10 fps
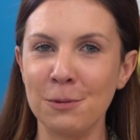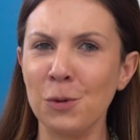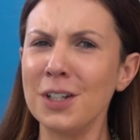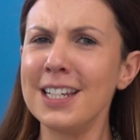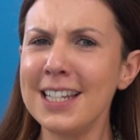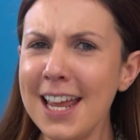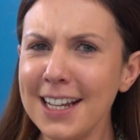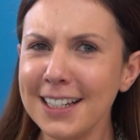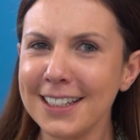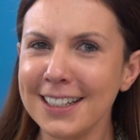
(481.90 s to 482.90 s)
What is it?
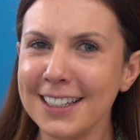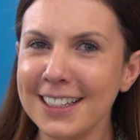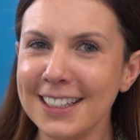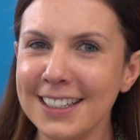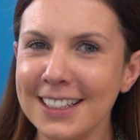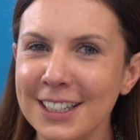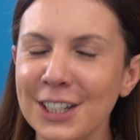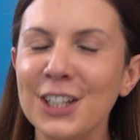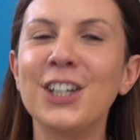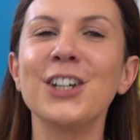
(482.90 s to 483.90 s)

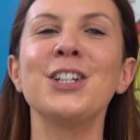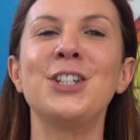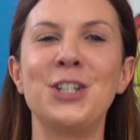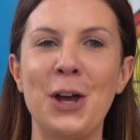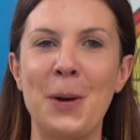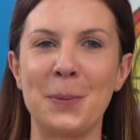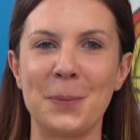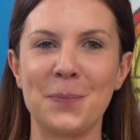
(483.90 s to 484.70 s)
Good job.